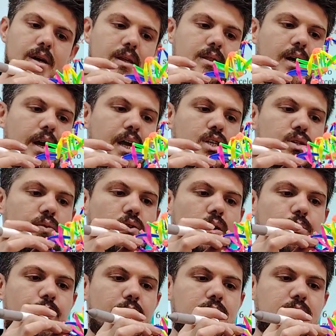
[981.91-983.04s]
In the case of
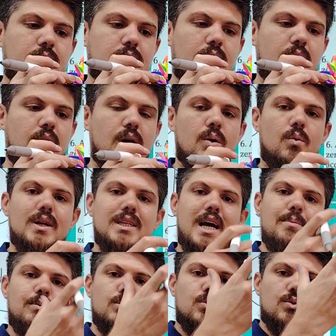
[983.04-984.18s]
compressed, what
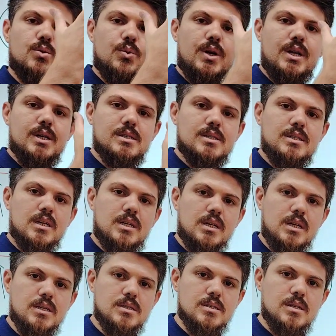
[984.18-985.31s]
happened to the radius?
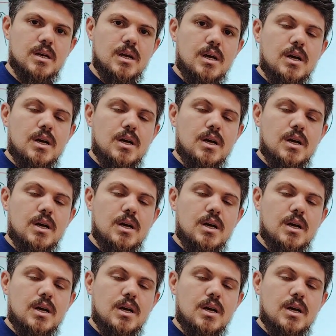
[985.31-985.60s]
Decrease.